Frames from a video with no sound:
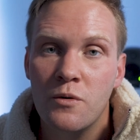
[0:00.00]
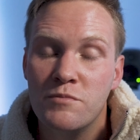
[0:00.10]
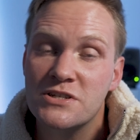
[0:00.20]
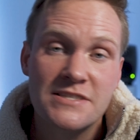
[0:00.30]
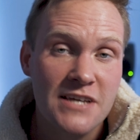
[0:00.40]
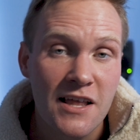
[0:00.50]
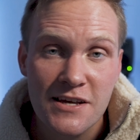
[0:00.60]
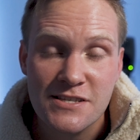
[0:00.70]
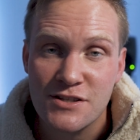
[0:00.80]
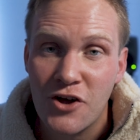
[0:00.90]
But still,
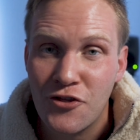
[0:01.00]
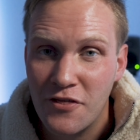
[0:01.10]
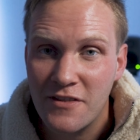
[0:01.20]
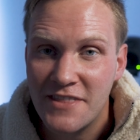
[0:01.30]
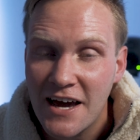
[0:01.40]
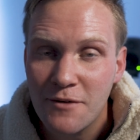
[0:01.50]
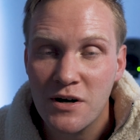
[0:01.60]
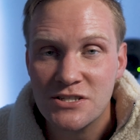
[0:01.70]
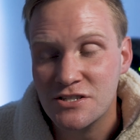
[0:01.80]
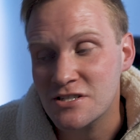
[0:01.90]
it's not that
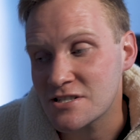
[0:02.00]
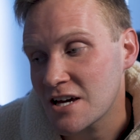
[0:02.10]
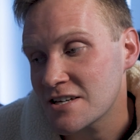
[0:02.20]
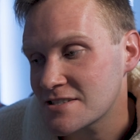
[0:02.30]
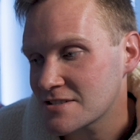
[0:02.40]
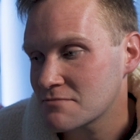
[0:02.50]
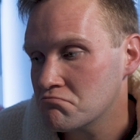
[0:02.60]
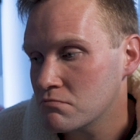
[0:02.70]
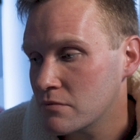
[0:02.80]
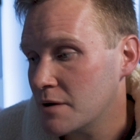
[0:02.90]
much discussed,
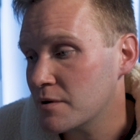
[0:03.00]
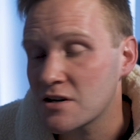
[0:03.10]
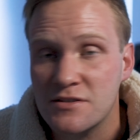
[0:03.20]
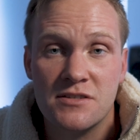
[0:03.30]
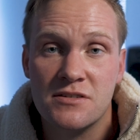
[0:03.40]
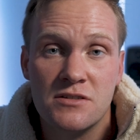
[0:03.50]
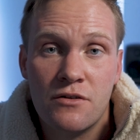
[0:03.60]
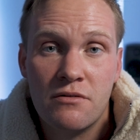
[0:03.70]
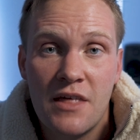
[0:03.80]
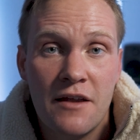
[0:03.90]
maybe because it's not
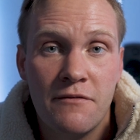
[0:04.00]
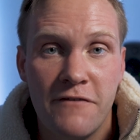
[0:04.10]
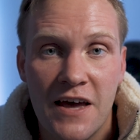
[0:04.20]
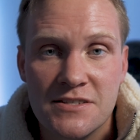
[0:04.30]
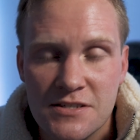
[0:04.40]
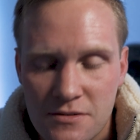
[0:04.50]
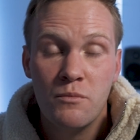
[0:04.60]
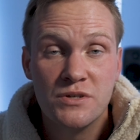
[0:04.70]
that fancy.